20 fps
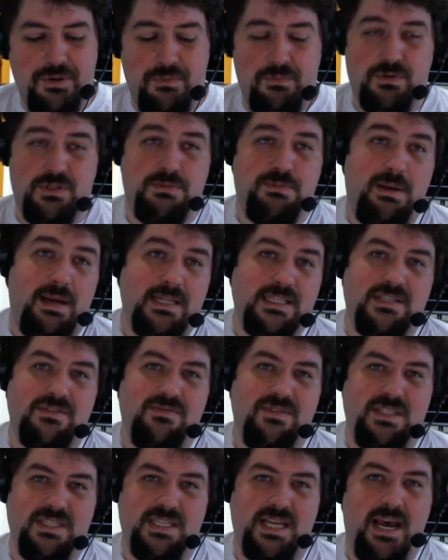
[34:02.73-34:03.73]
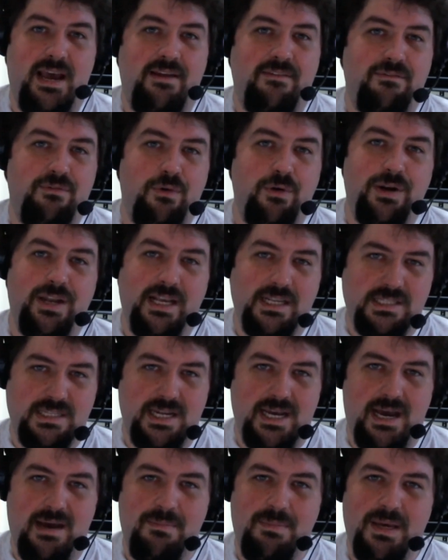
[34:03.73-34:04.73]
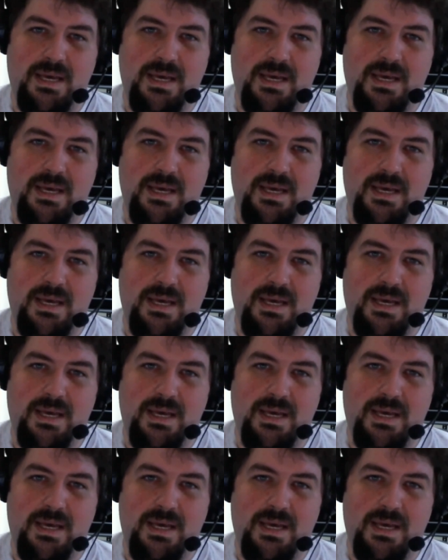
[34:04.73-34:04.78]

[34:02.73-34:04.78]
responsive design for desktop.